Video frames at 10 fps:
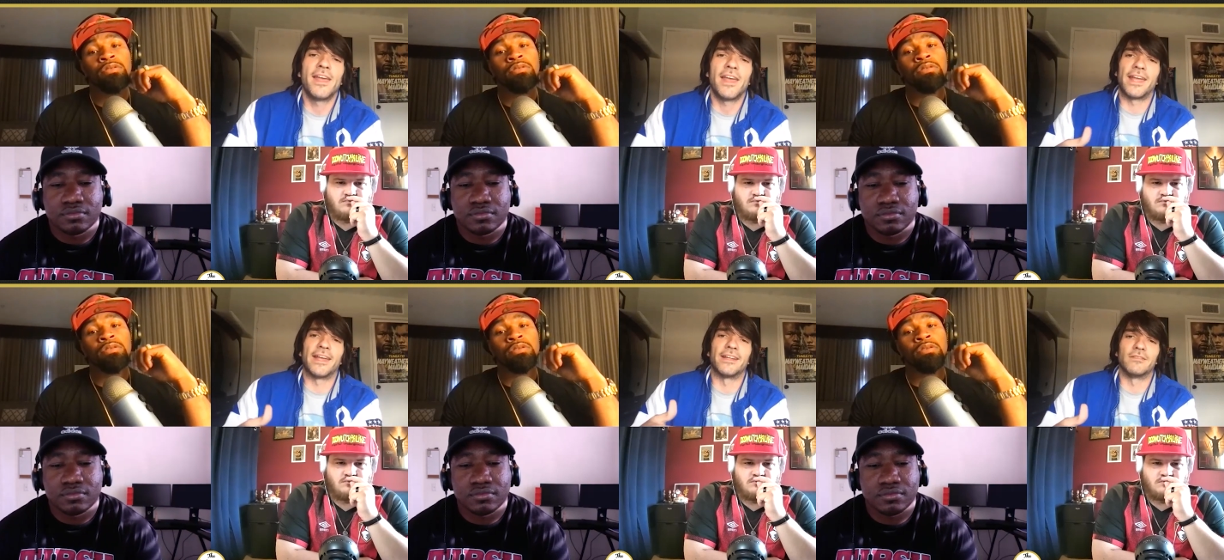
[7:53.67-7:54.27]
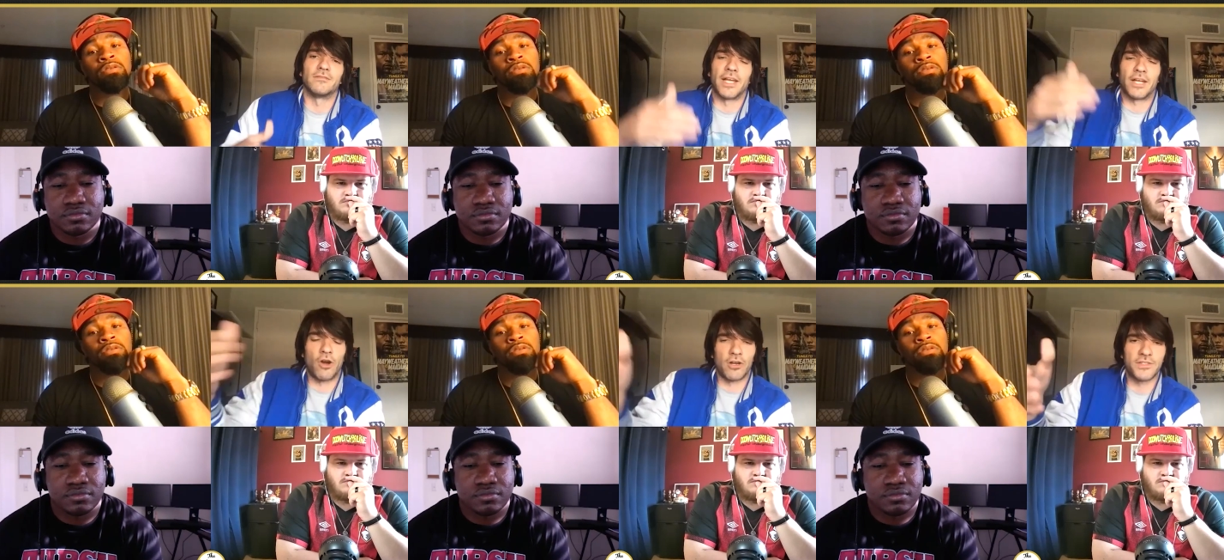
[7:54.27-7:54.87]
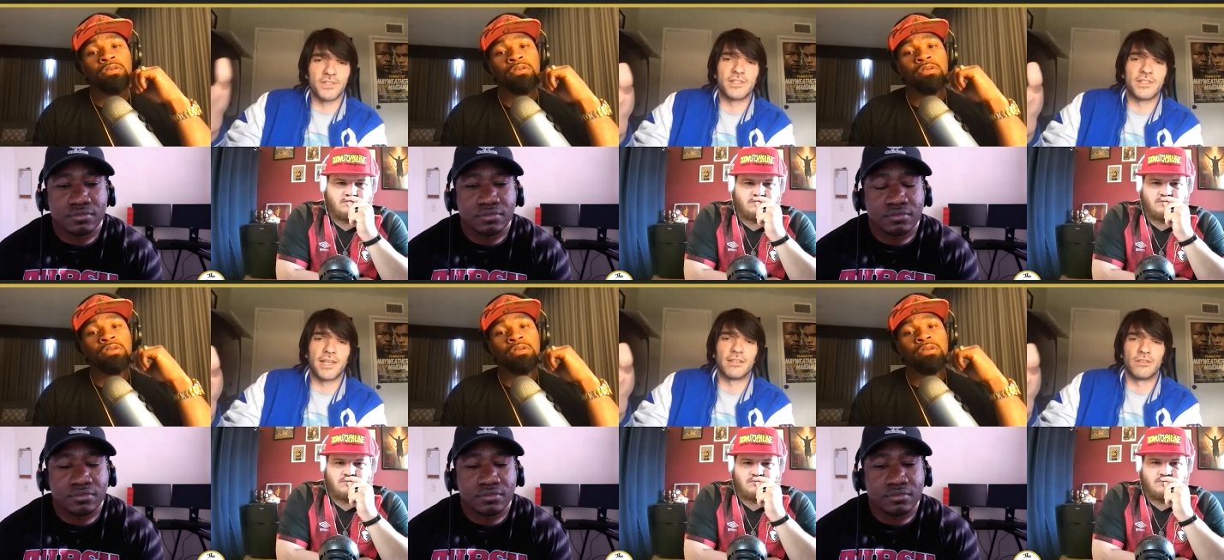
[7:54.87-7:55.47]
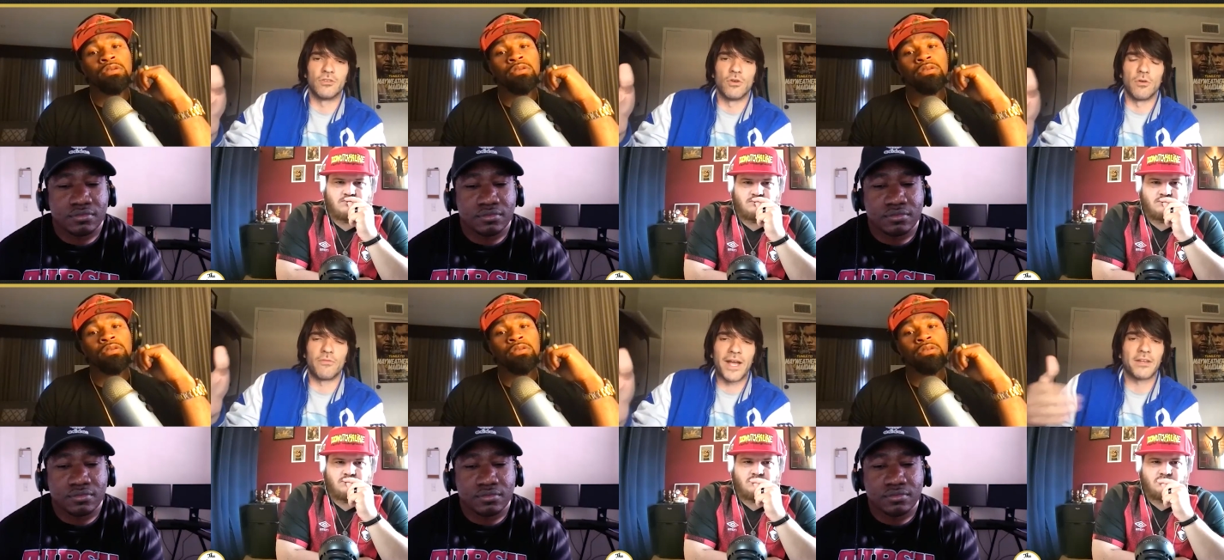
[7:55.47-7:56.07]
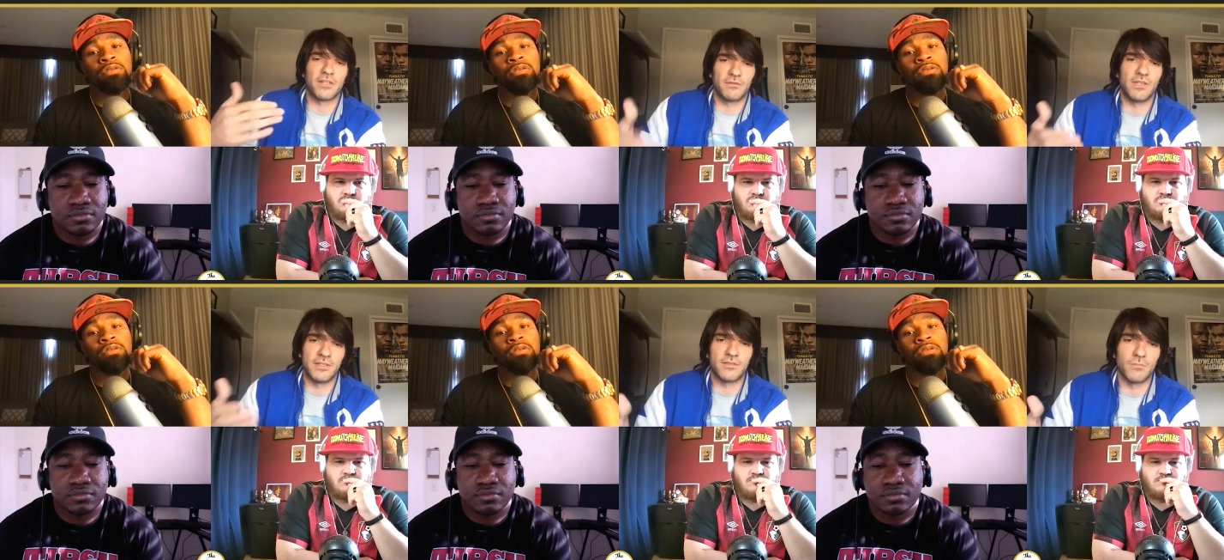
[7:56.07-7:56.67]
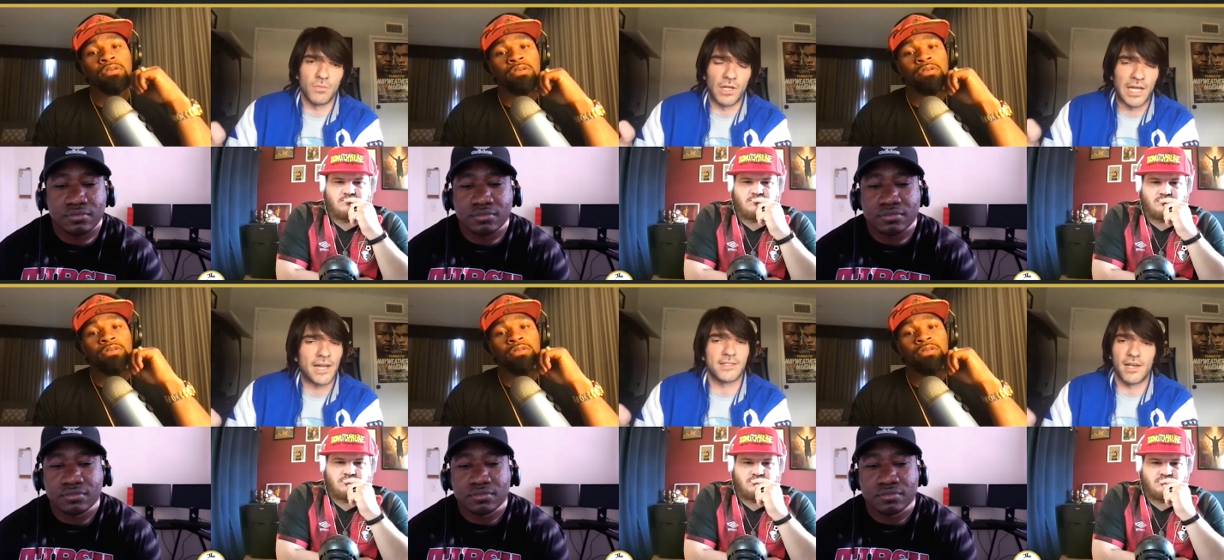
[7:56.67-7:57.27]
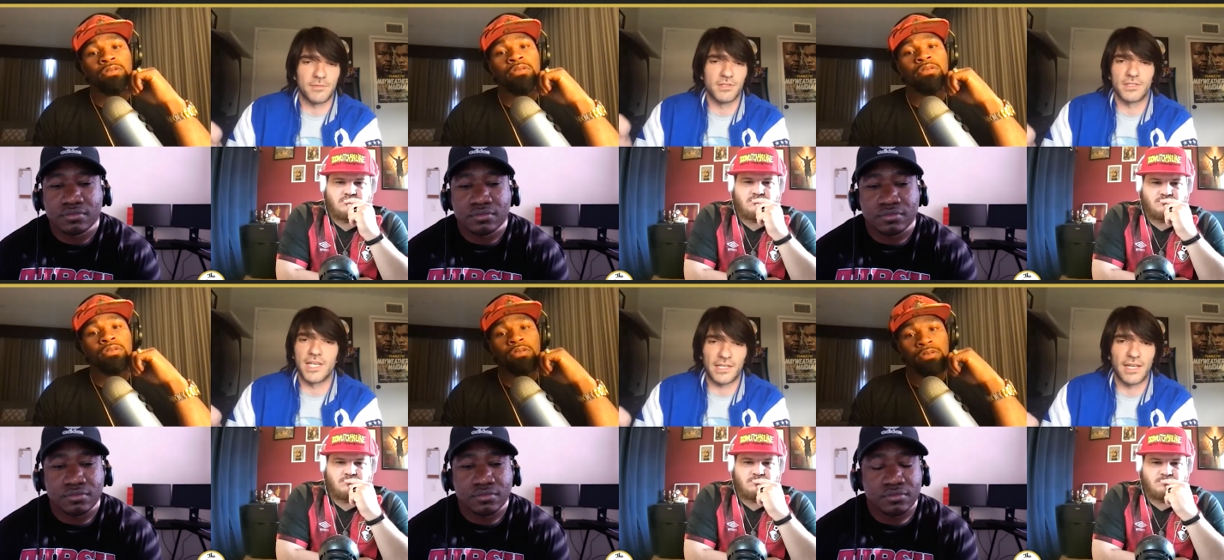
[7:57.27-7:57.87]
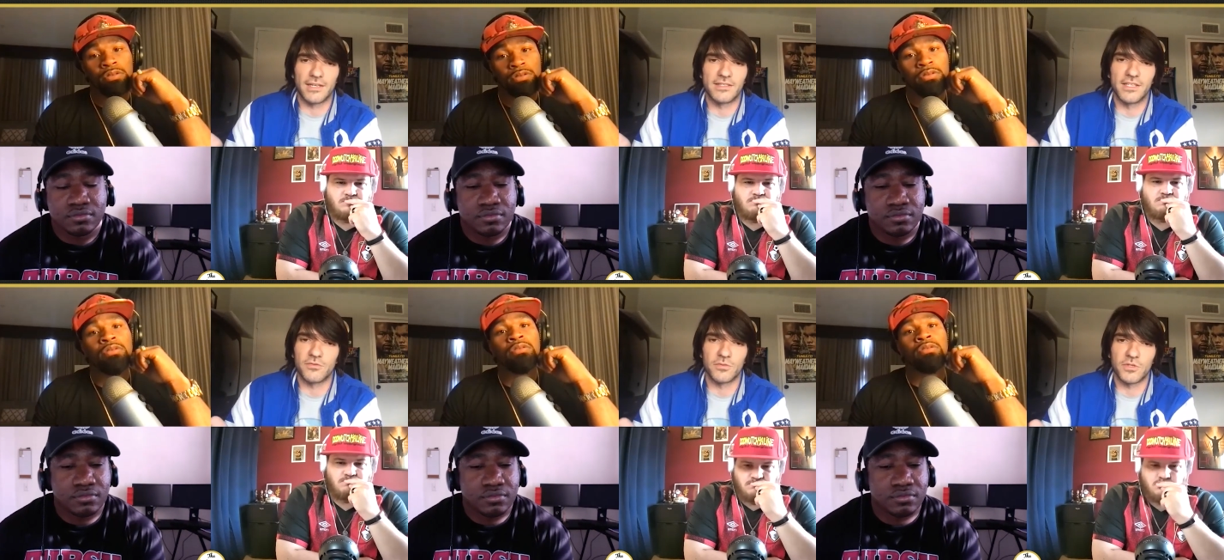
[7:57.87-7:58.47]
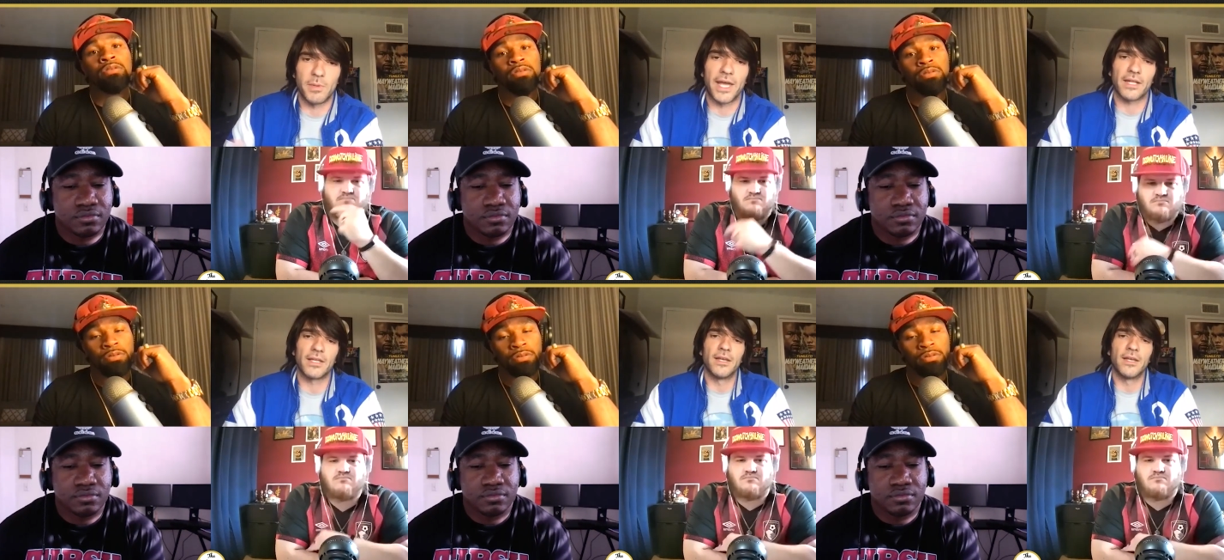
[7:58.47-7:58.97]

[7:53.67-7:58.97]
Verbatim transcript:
Speaker 1: And like Carson said, you know, a fighter is a lot of times going to take that as disrespect.